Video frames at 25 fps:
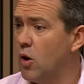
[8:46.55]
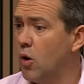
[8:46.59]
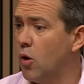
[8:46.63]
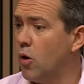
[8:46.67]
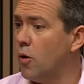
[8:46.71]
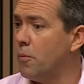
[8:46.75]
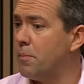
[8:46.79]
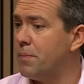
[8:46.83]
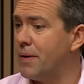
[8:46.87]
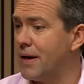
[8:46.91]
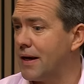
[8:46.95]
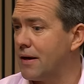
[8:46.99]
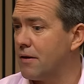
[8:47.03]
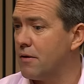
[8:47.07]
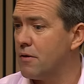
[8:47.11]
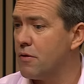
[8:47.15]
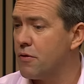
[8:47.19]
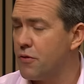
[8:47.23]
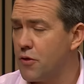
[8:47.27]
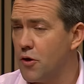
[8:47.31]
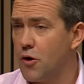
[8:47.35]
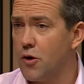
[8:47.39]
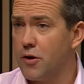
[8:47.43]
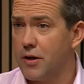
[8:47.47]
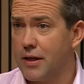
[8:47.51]
or pick
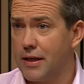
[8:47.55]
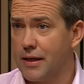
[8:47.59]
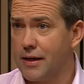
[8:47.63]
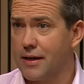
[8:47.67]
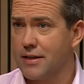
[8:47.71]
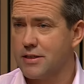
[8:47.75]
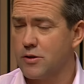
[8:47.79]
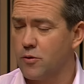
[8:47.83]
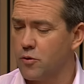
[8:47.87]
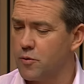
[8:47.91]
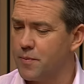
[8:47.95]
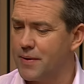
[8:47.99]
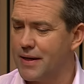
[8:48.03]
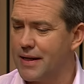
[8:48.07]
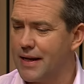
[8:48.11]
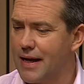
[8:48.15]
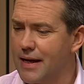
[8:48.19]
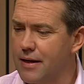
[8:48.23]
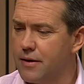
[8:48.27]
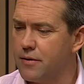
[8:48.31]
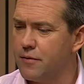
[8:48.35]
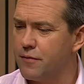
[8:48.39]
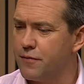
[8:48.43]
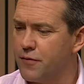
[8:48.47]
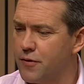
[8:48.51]
30, because it would be an
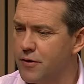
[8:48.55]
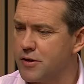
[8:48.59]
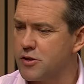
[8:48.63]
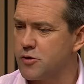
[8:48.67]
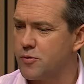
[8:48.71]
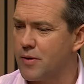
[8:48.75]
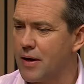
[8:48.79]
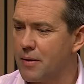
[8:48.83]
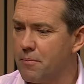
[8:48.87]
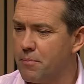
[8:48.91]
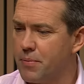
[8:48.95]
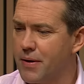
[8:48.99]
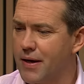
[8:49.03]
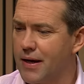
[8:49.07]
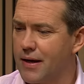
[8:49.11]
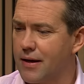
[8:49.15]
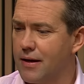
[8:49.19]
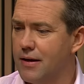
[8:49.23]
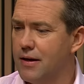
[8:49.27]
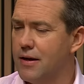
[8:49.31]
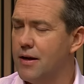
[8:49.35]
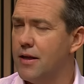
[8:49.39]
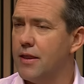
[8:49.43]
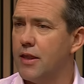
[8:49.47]
end of first round pick